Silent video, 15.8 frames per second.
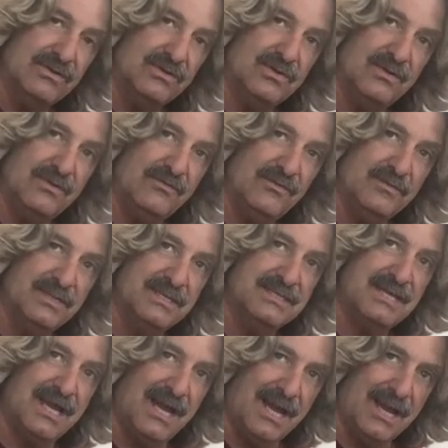it from the
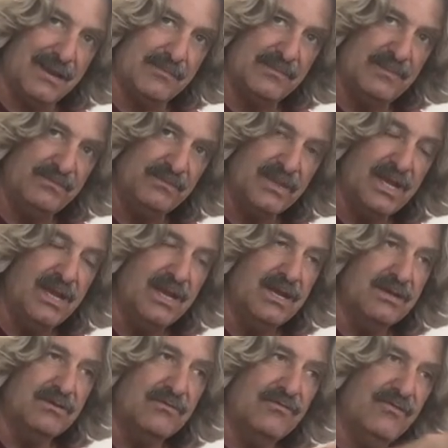top,
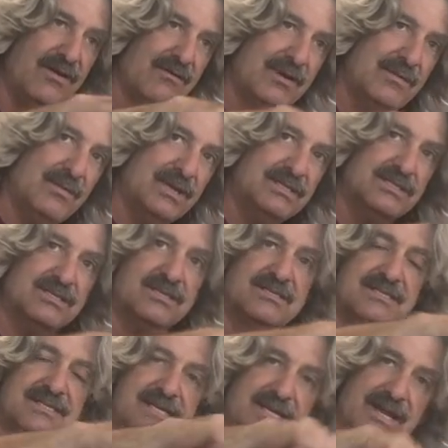you're very much
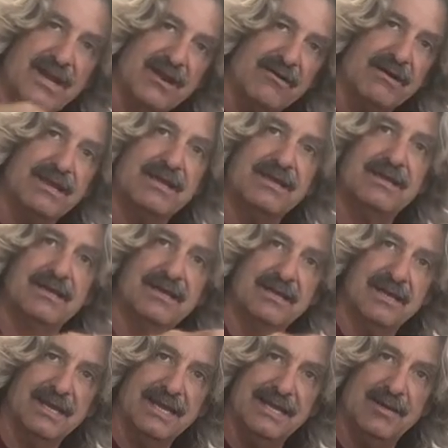just tearing
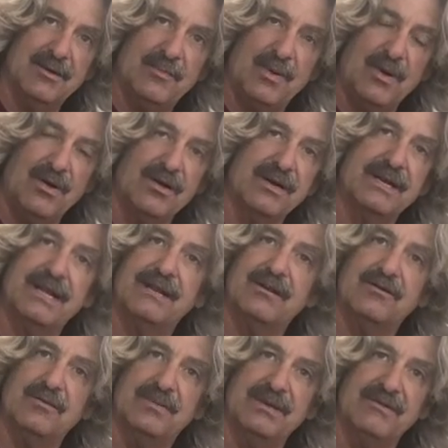it apart and
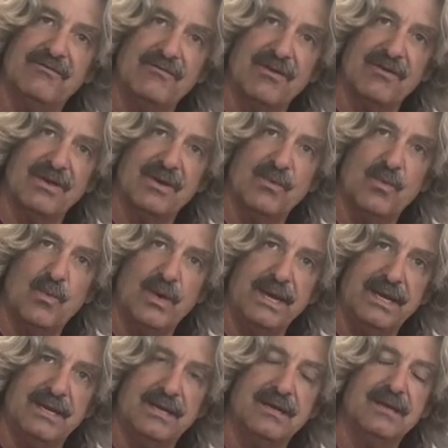it'll be a very
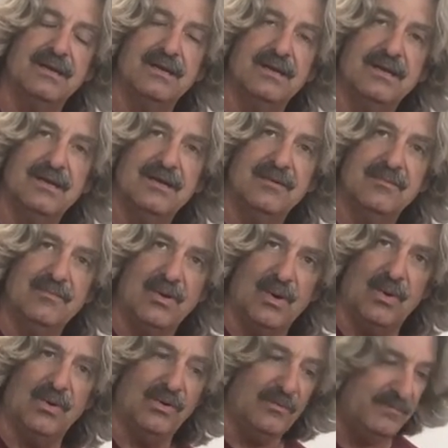weak
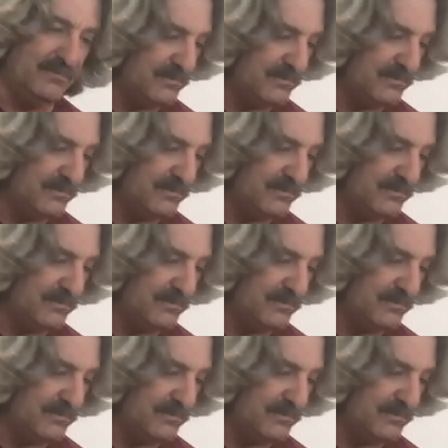bowl.